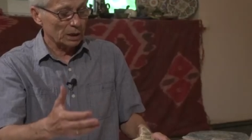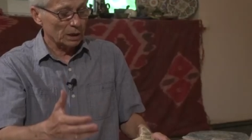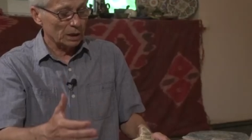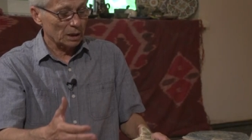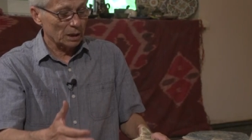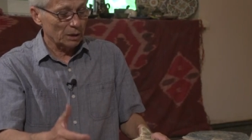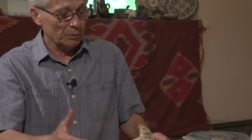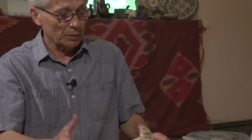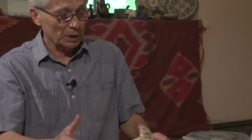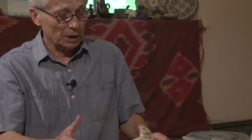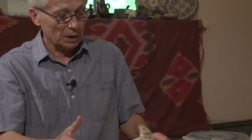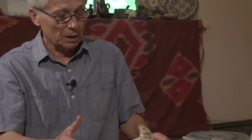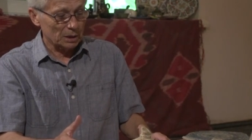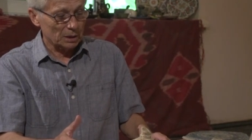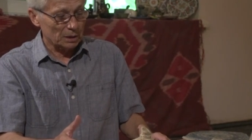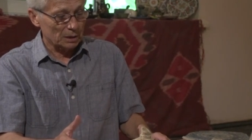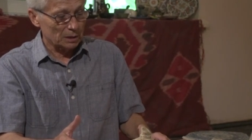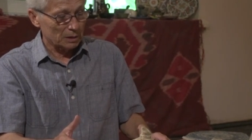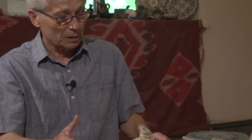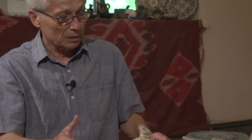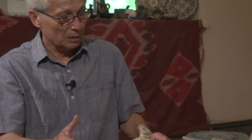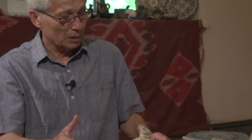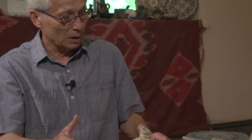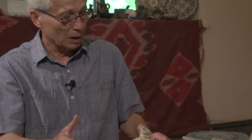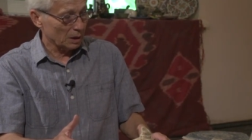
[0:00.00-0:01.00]
to be blue,
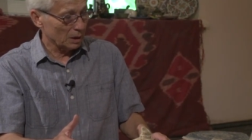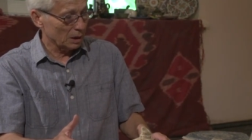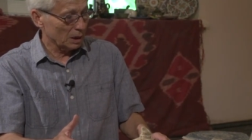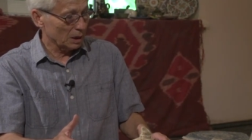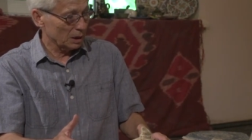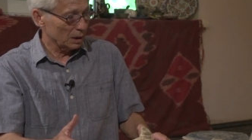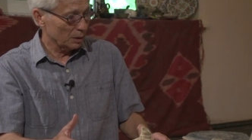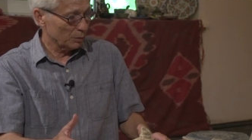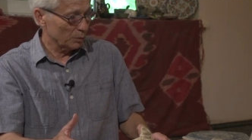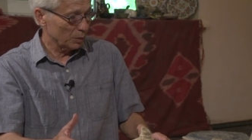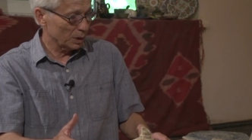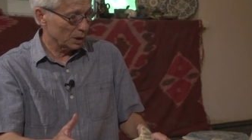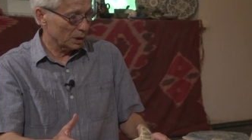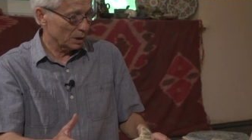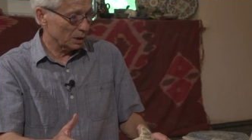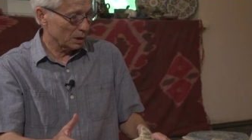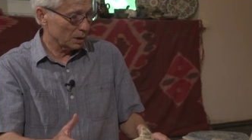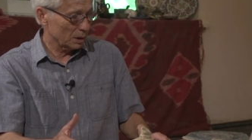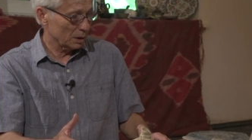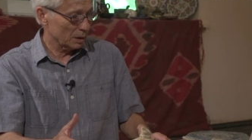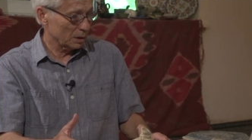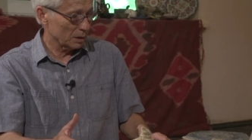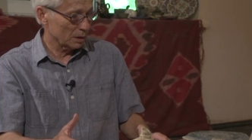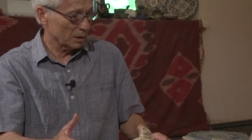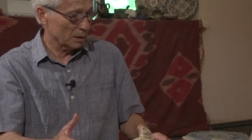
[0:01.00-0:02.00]
white, blue, but
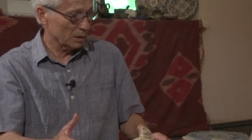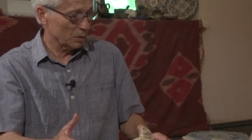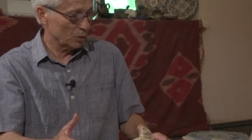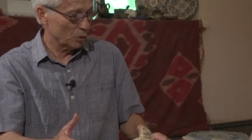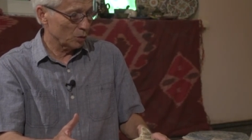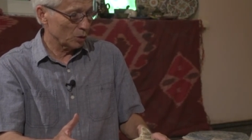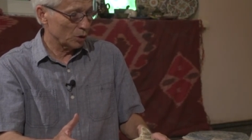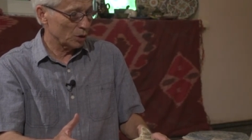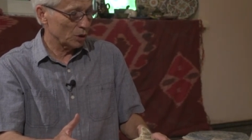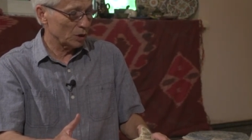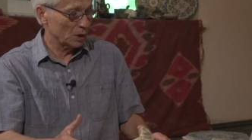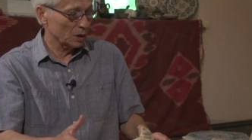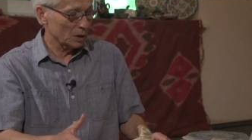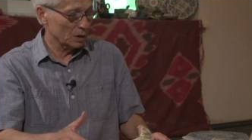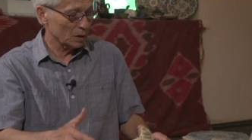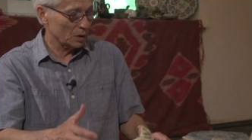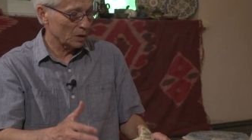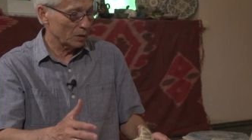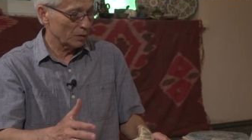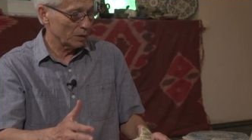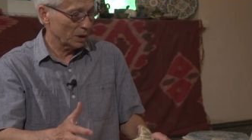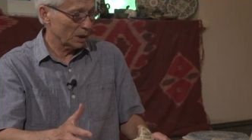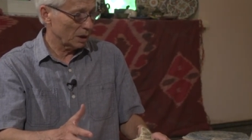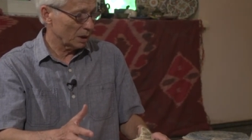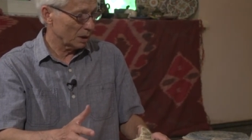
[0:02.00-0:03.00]
until the 14th
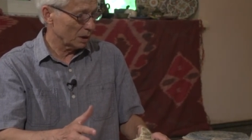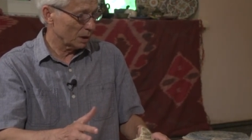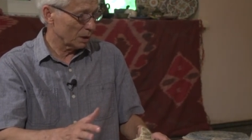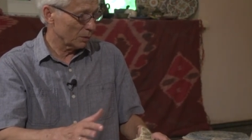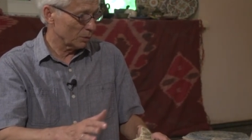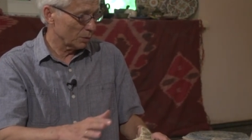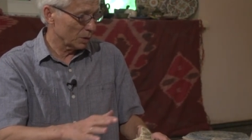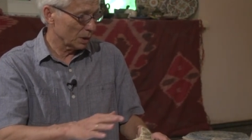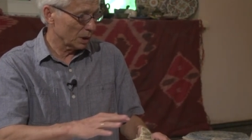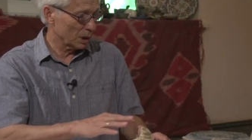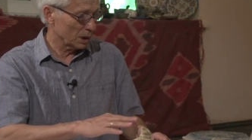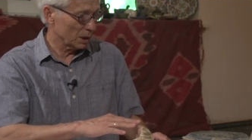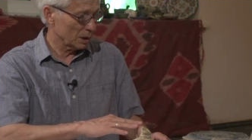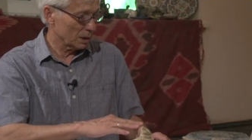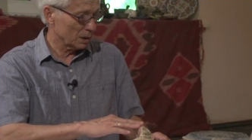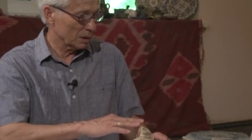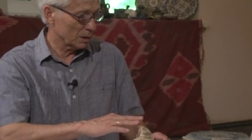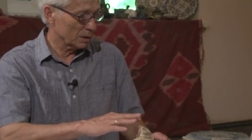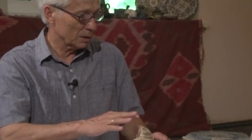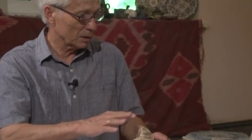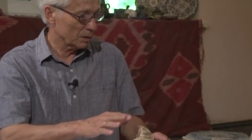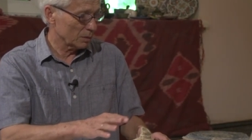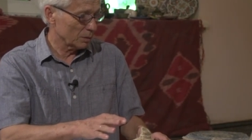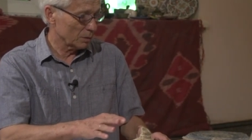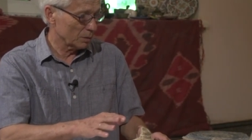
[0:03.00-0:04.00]
century, the
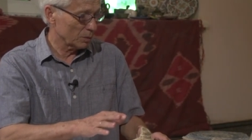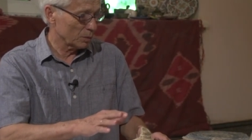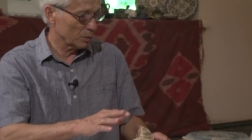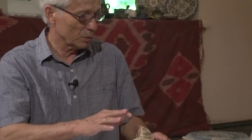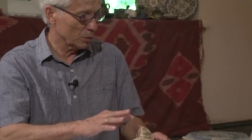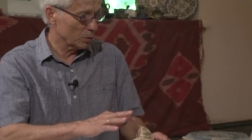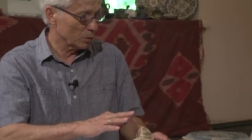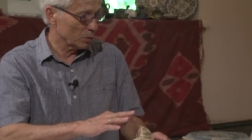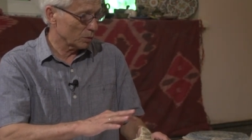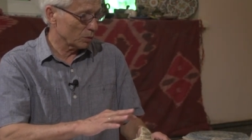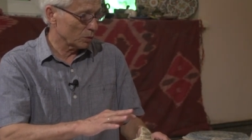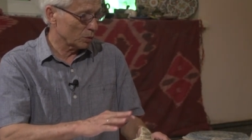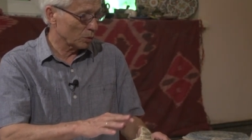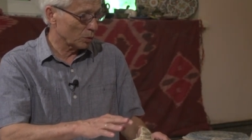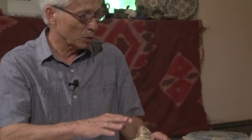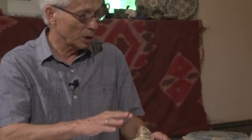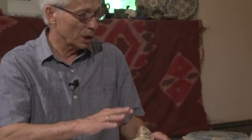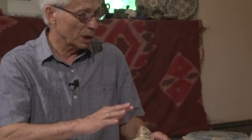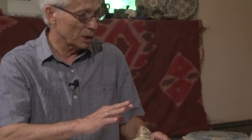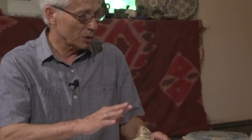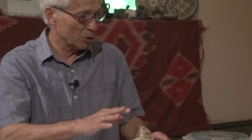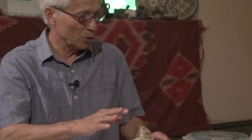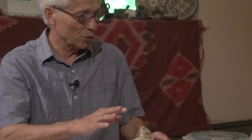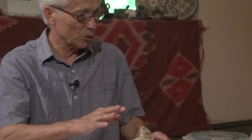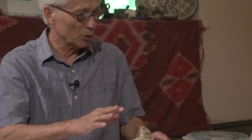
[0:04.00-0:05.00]
color of ceramics
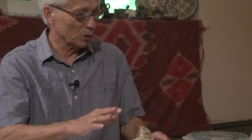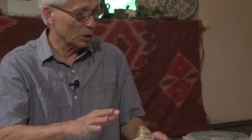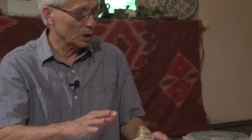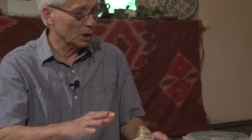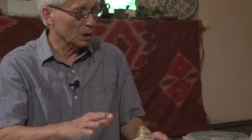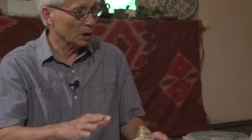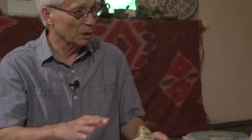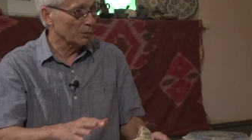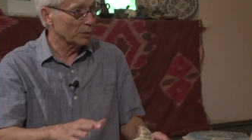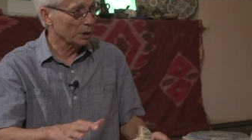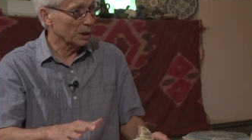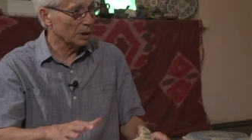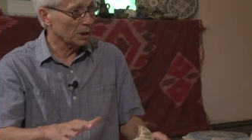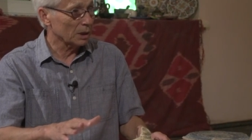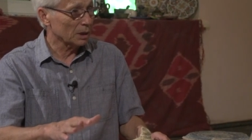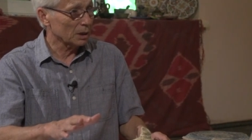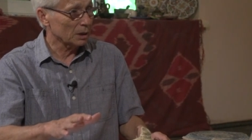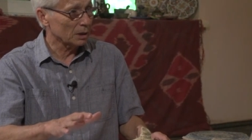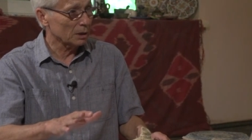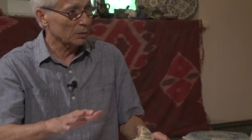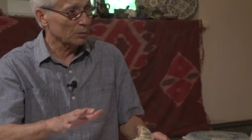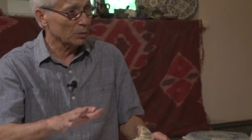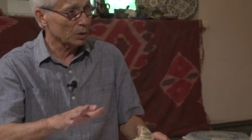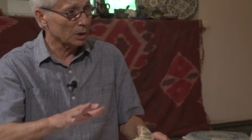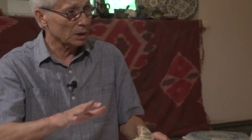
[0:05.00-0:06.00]
was completely
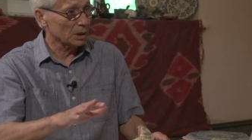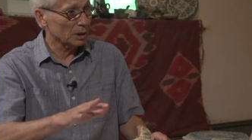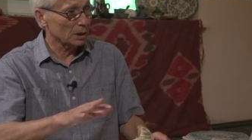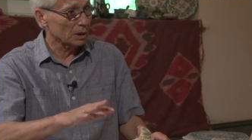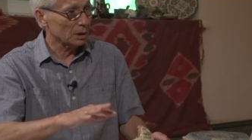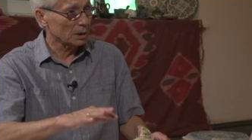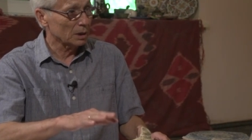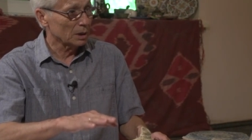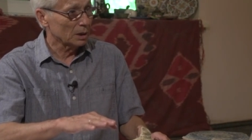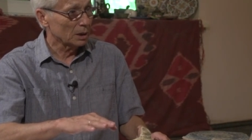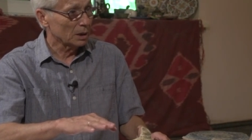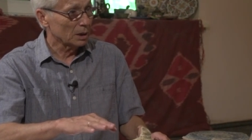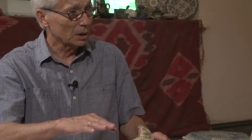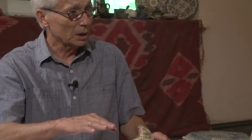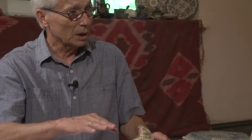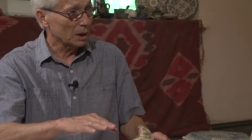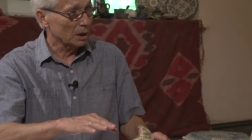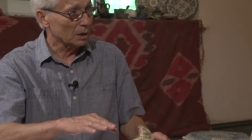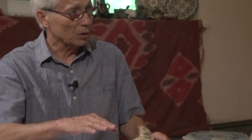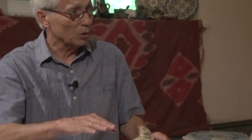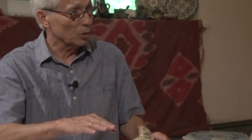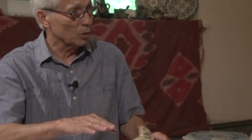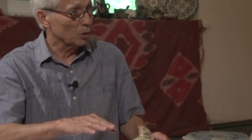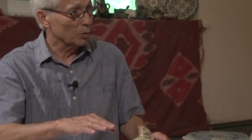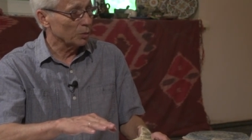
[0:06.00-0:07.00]
different.
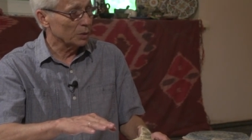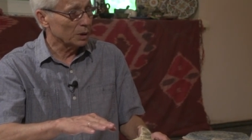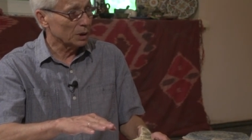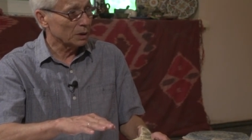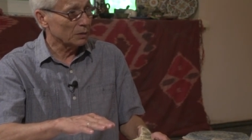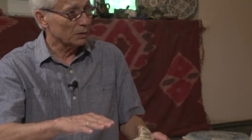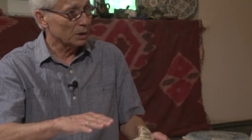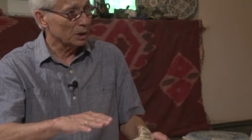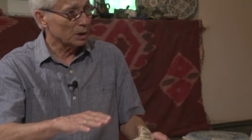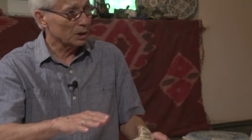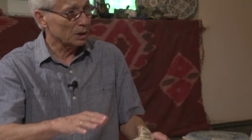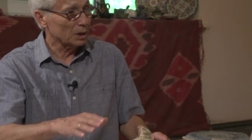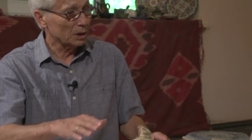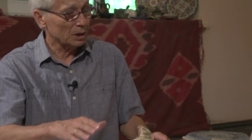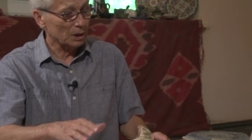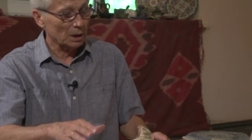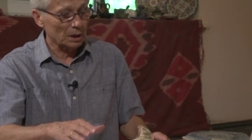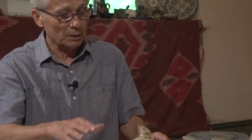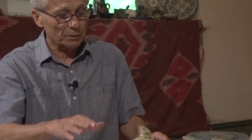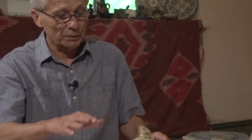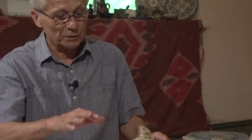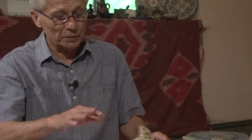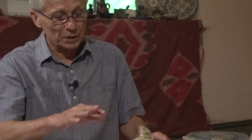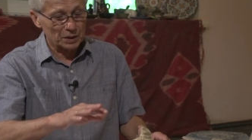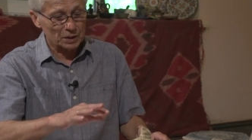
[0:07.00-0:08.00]
There was
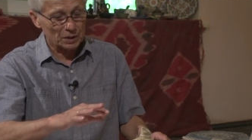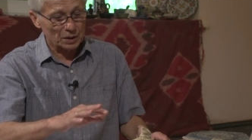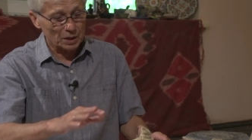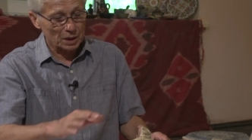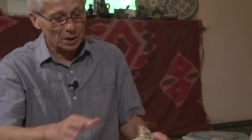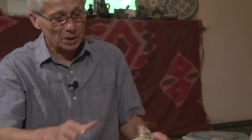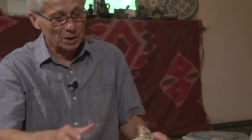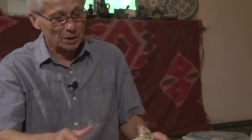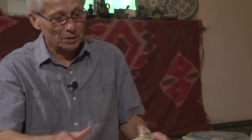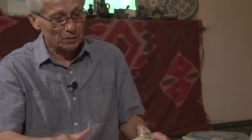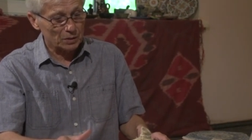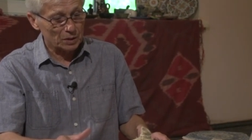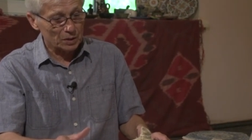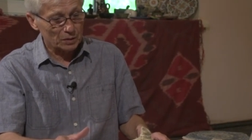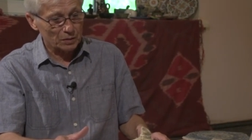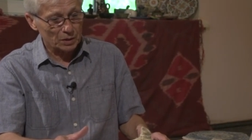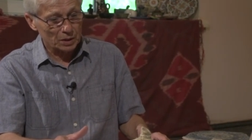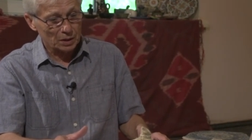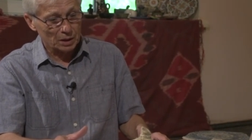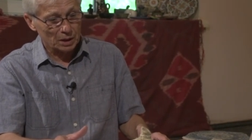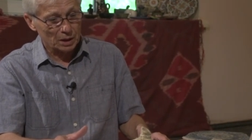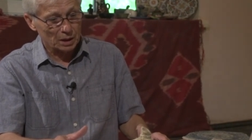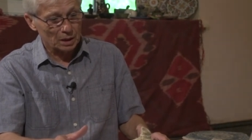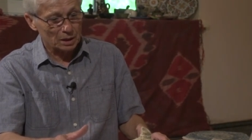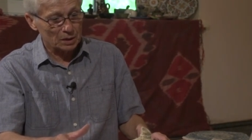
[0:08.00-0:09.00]
engobe ceramics
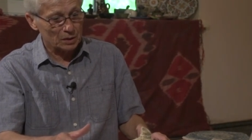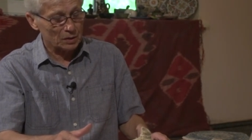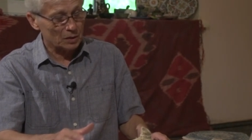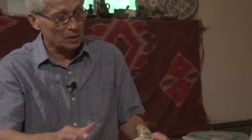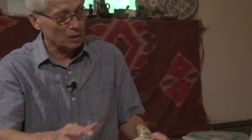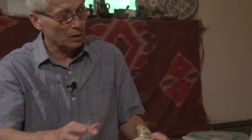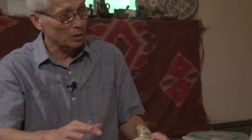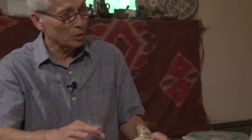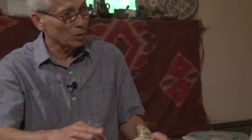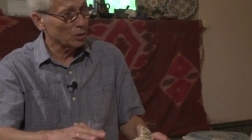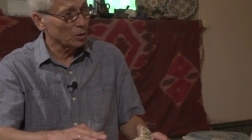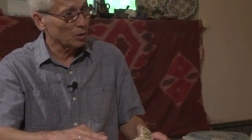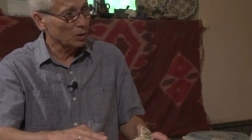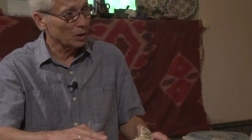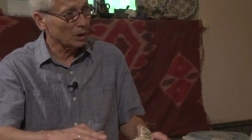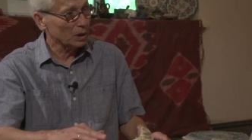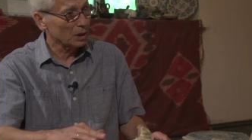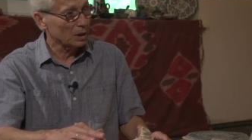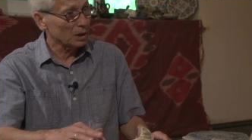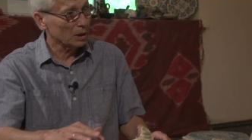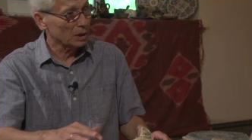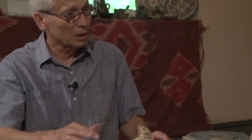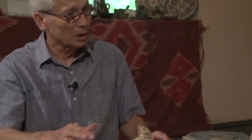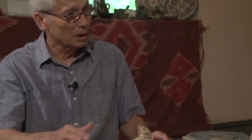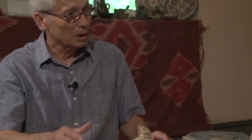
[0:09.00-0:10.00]
of pistachio,
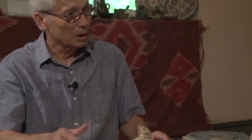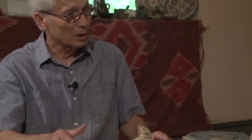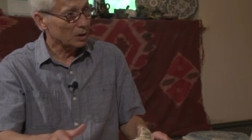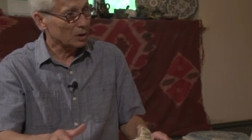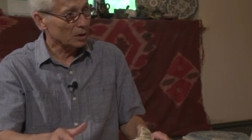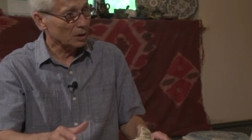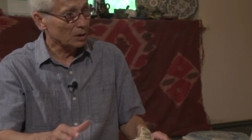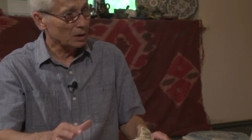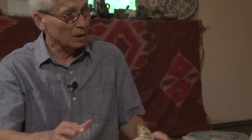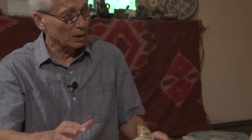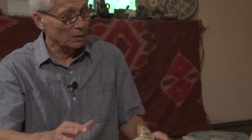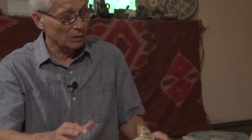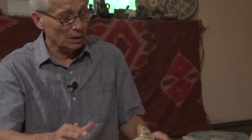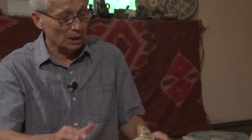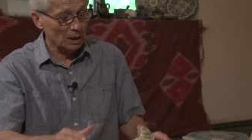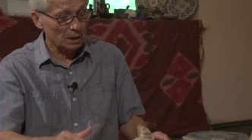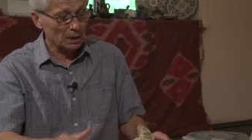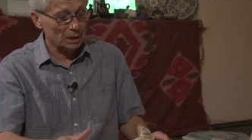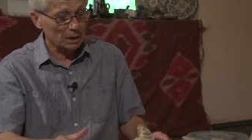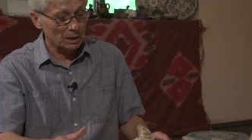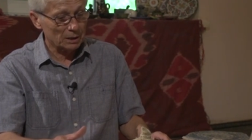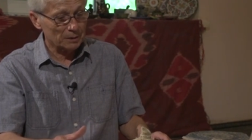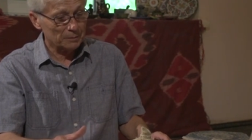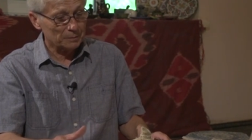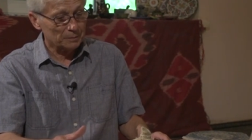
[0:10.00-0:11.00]
green,
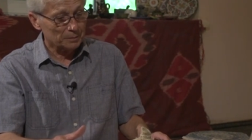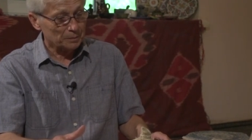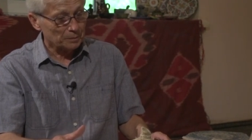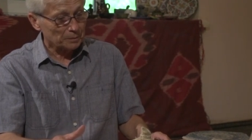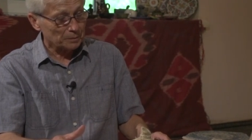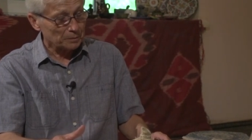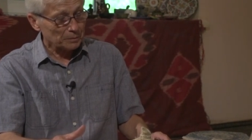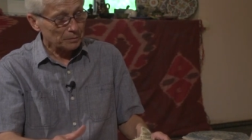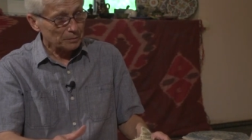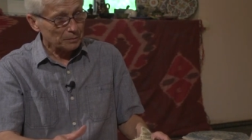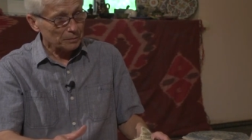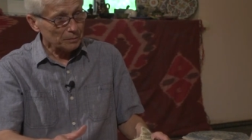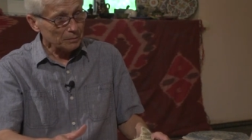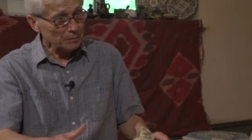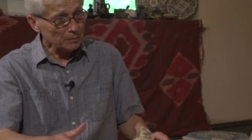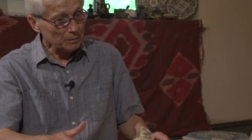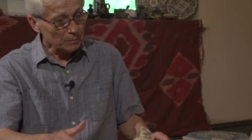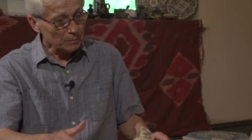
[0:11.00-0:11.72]
yellowish flowers,